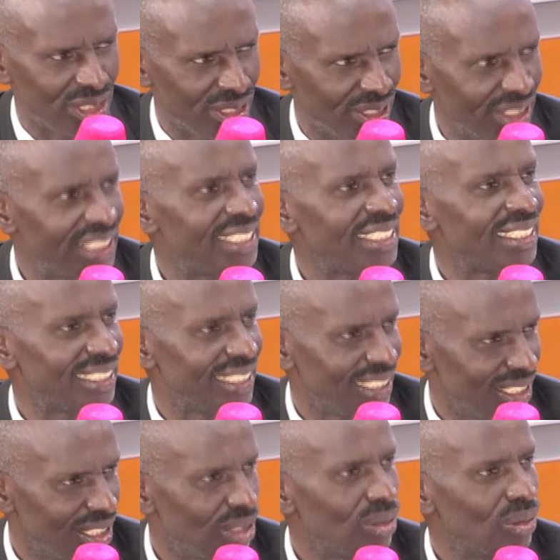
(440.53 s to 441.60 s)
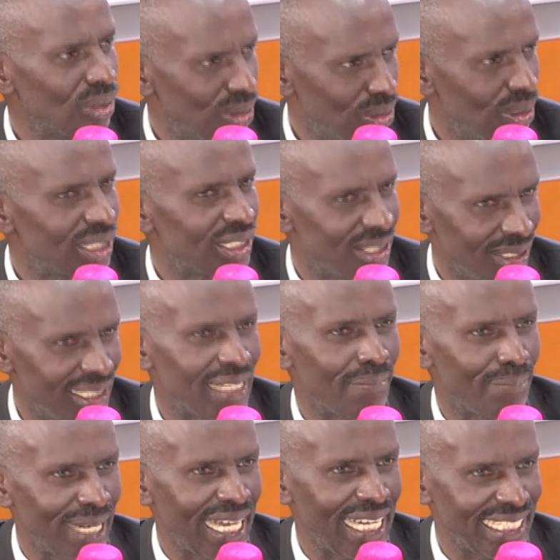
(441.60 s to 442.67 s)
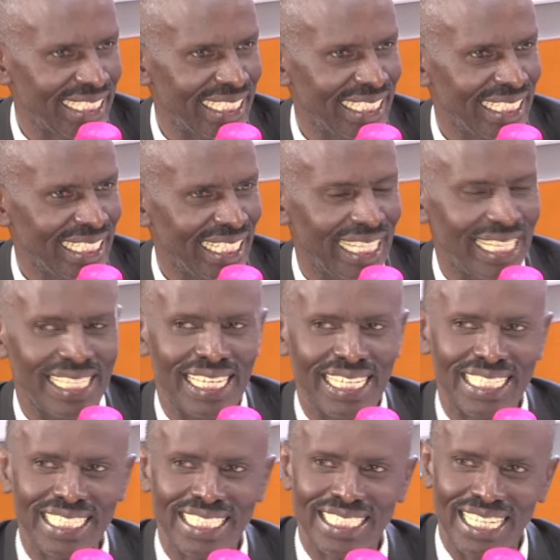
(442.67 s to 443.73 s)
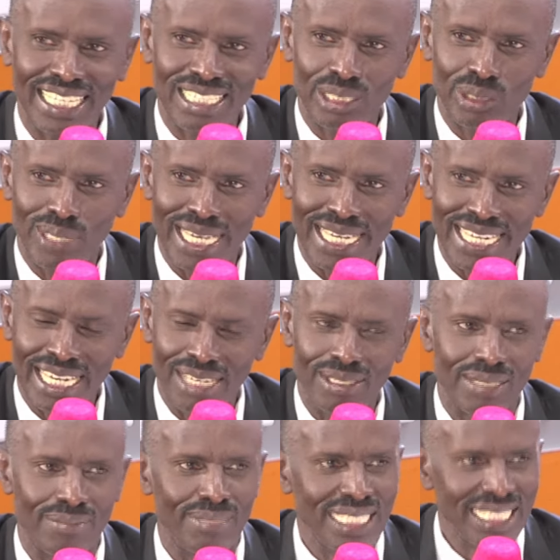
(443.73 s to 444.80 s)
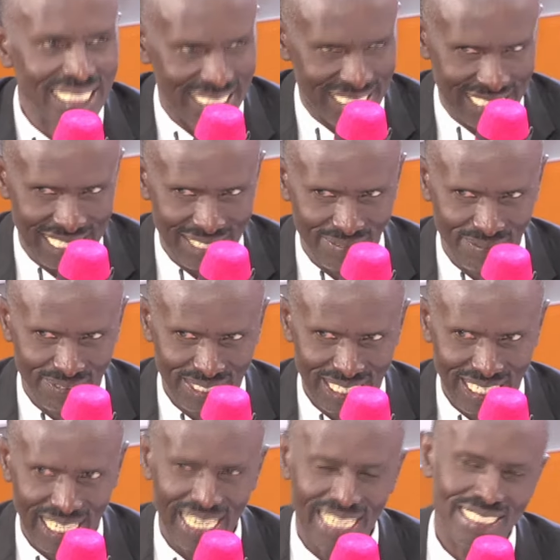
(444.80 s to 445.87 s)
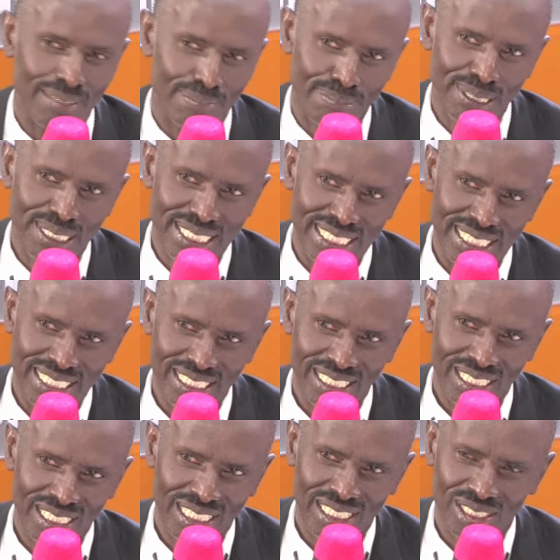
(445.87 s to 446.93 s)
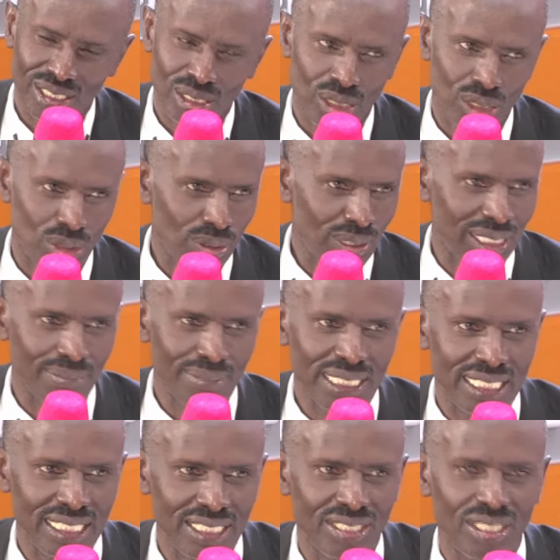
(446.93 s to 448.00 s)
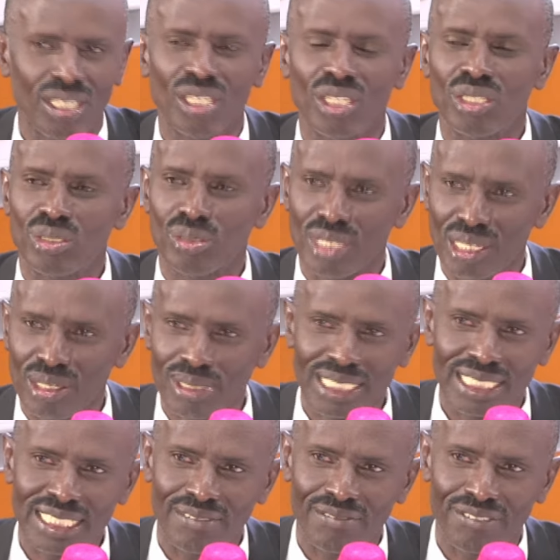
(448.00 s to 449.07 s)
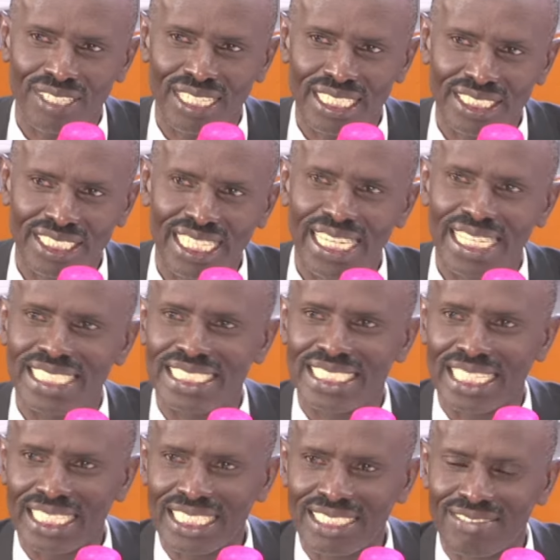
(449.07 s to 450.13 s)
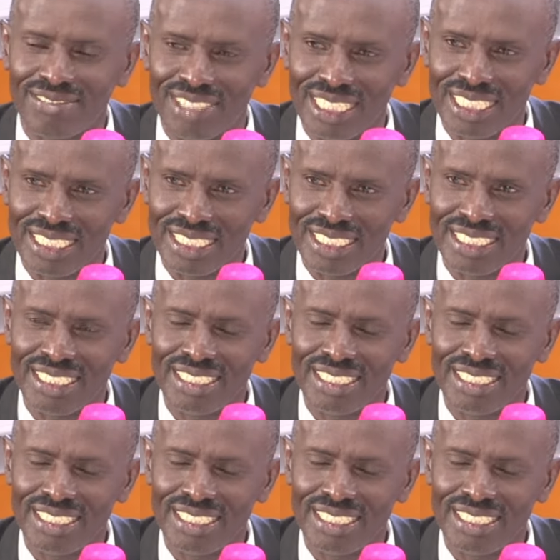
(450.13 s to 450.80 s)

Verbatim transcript: not was not applied. And I think that is why now the minister has appointed two committees to relook it afresh and take the